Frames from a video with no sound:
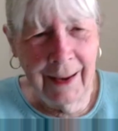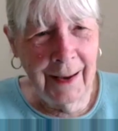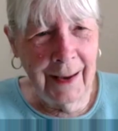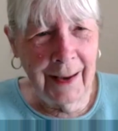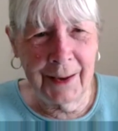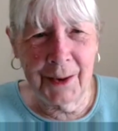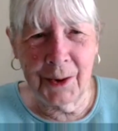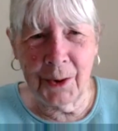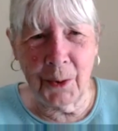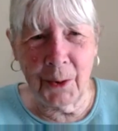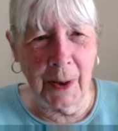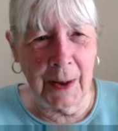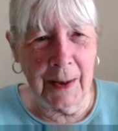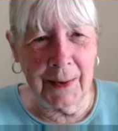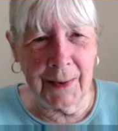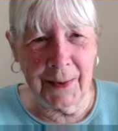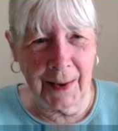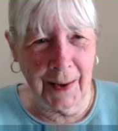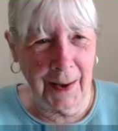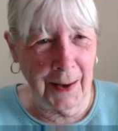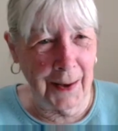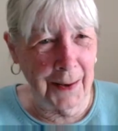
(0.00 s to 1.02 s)
It's
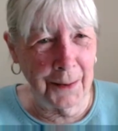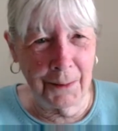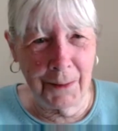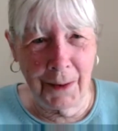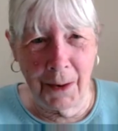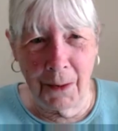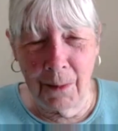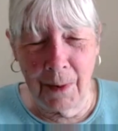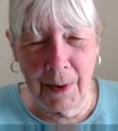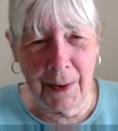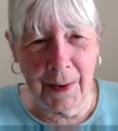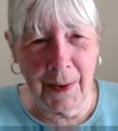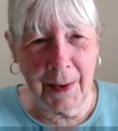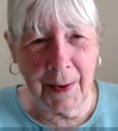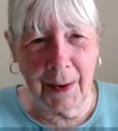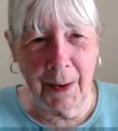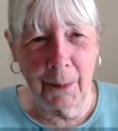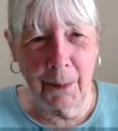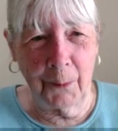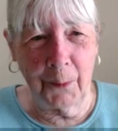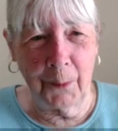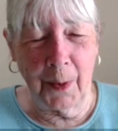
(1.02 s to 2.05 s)
crazy. I don't know where they
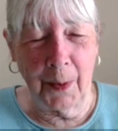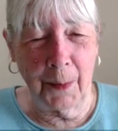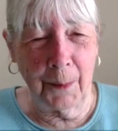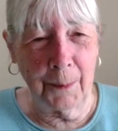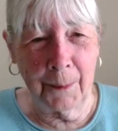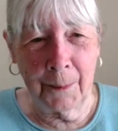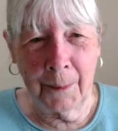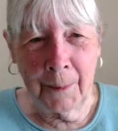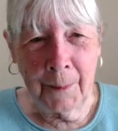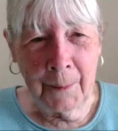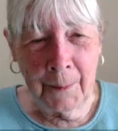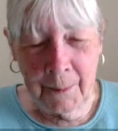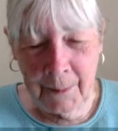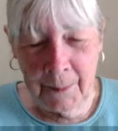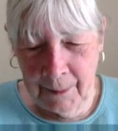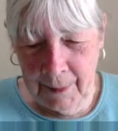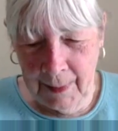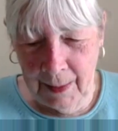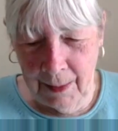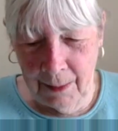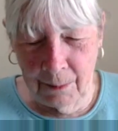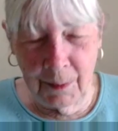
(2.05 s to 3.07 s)
come from.
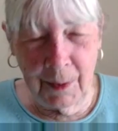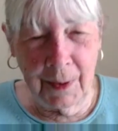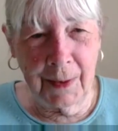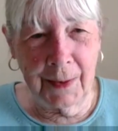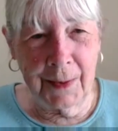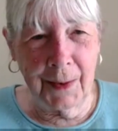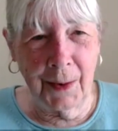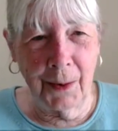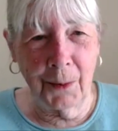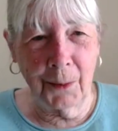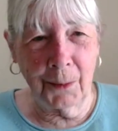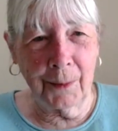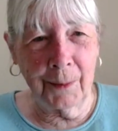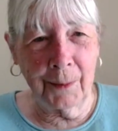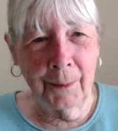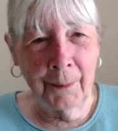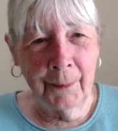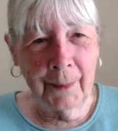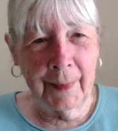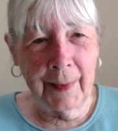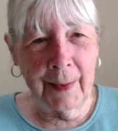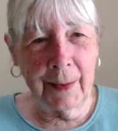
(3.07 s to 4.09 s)
I really don't.
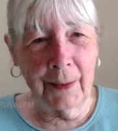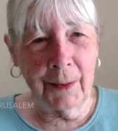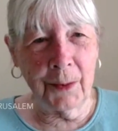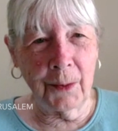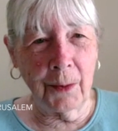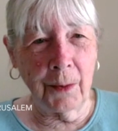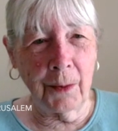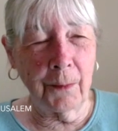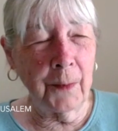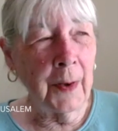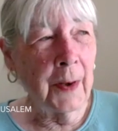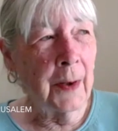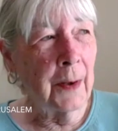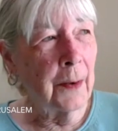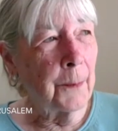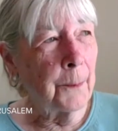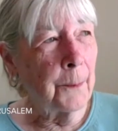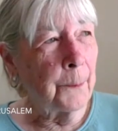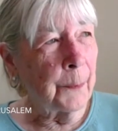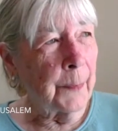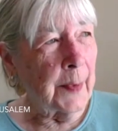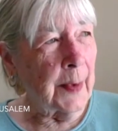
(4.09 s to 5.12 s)
They're sort of
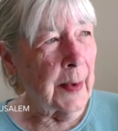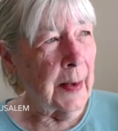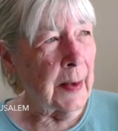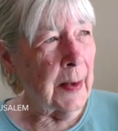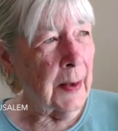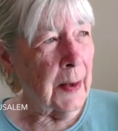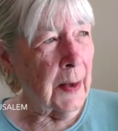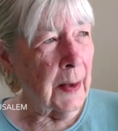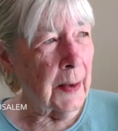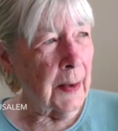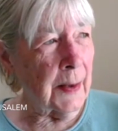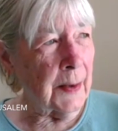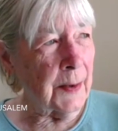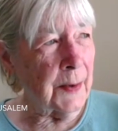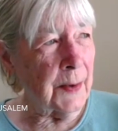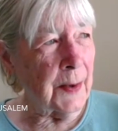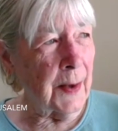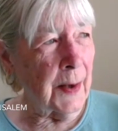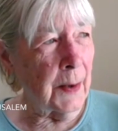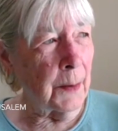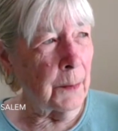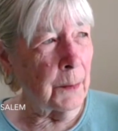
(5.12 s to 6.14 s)
thinking, I guess,
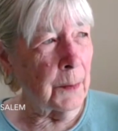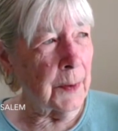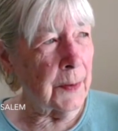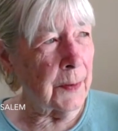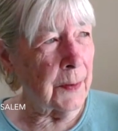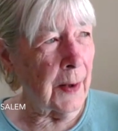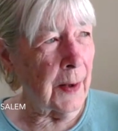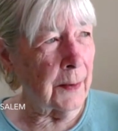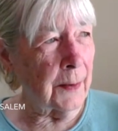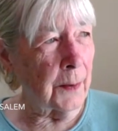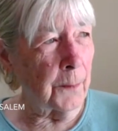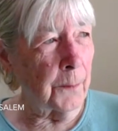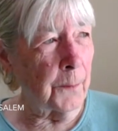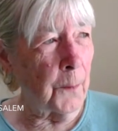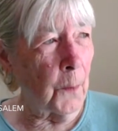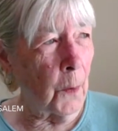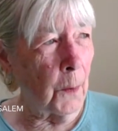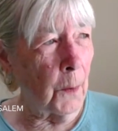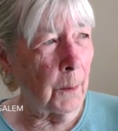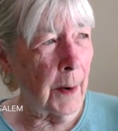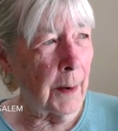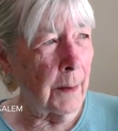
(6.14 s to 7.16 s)
that he was like the
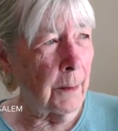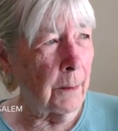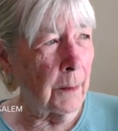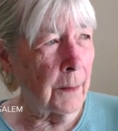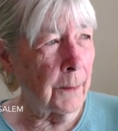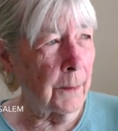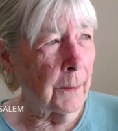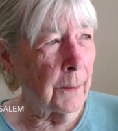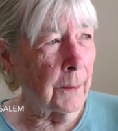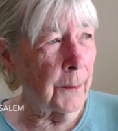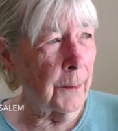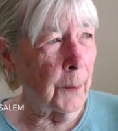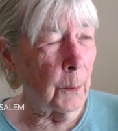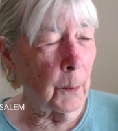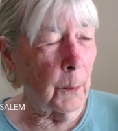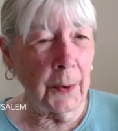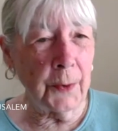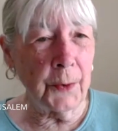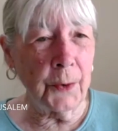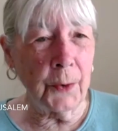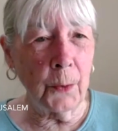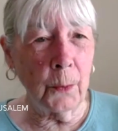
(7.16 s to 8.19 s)
forerunner of the
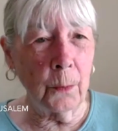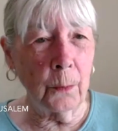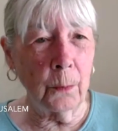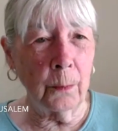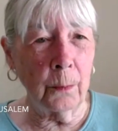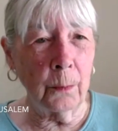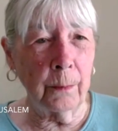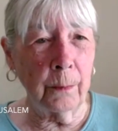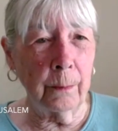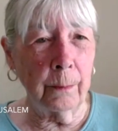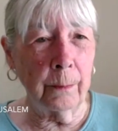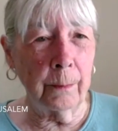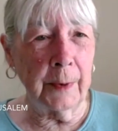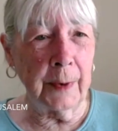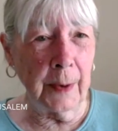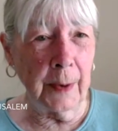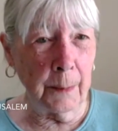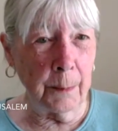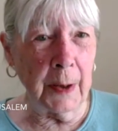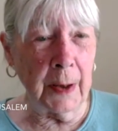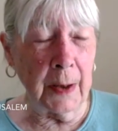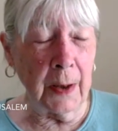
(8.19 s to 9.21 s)
ones who
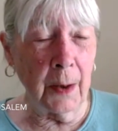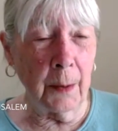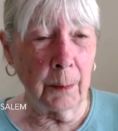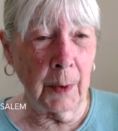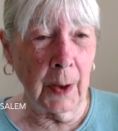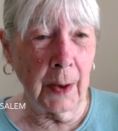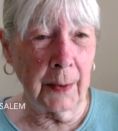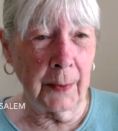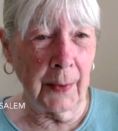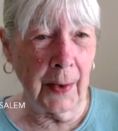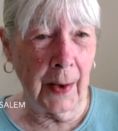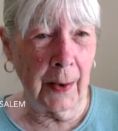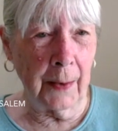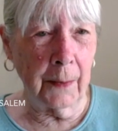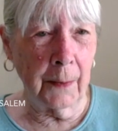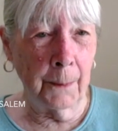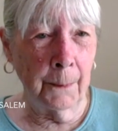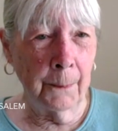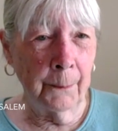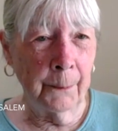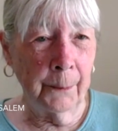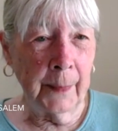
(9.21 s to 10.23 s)
did become like that
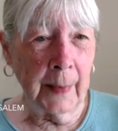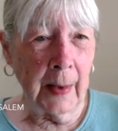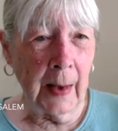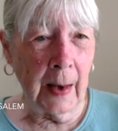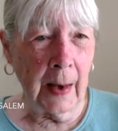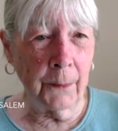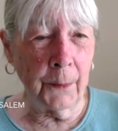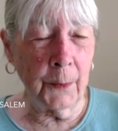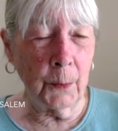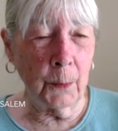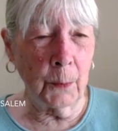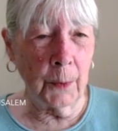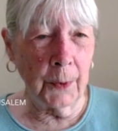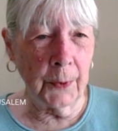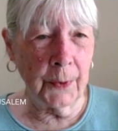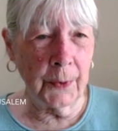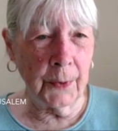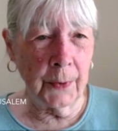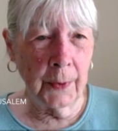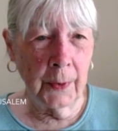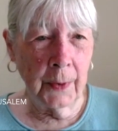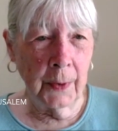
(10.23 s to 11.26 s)

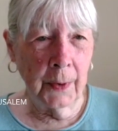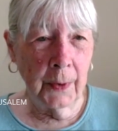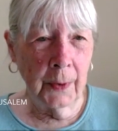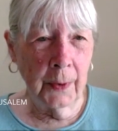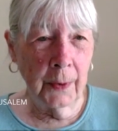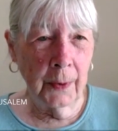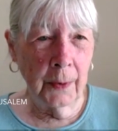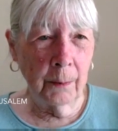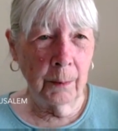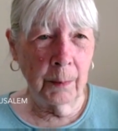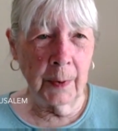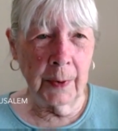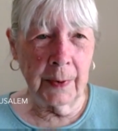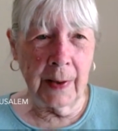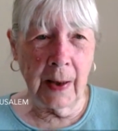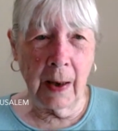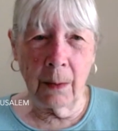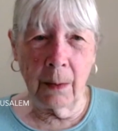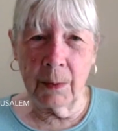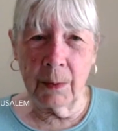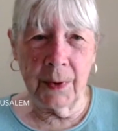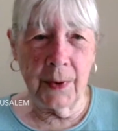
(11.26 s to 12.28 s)
afterwards. But
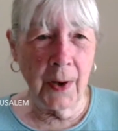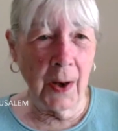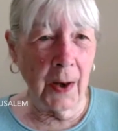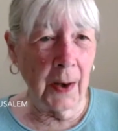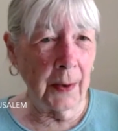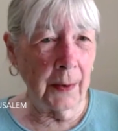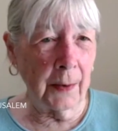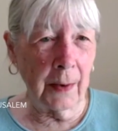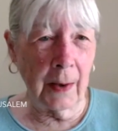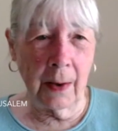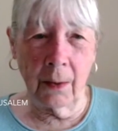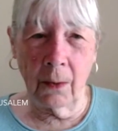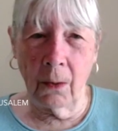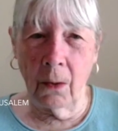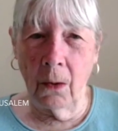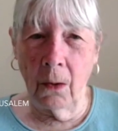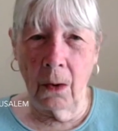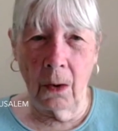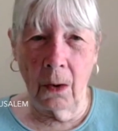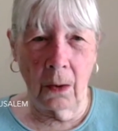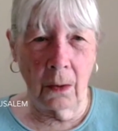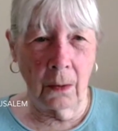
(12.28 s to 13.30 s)
that was not at
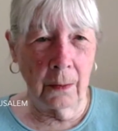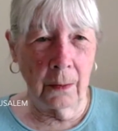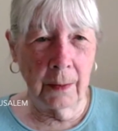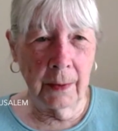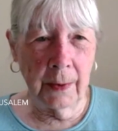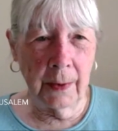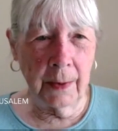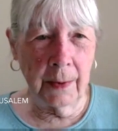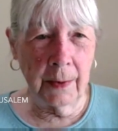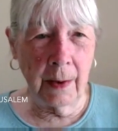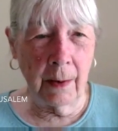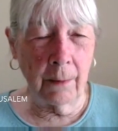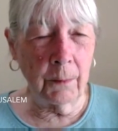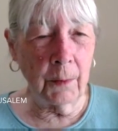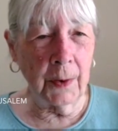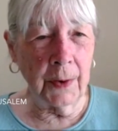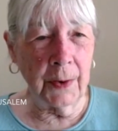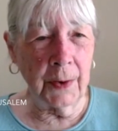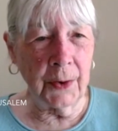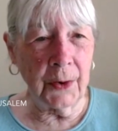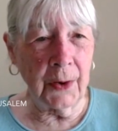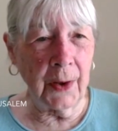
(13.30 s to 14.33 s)
all. He never
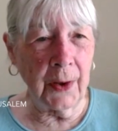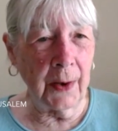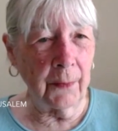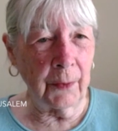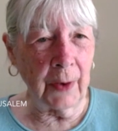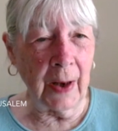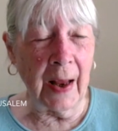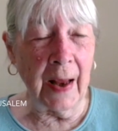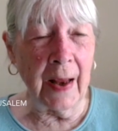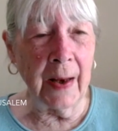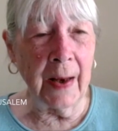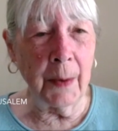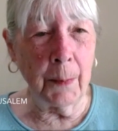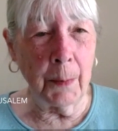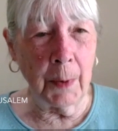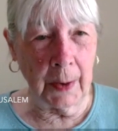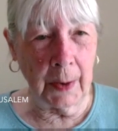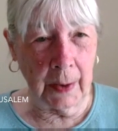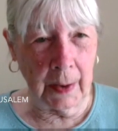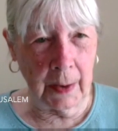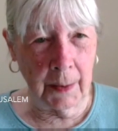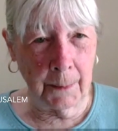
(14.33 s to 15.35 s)
enslaved
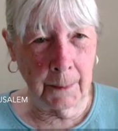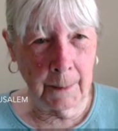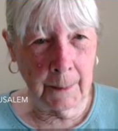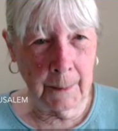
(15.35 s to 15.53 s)
anybody.